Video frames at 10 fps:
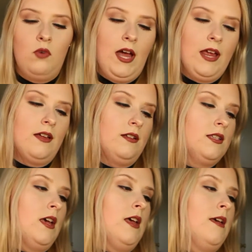
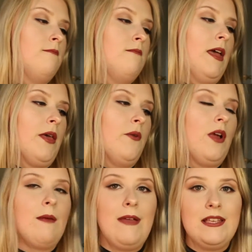Wild
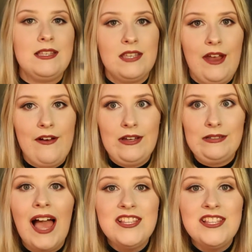MegaWear mascara.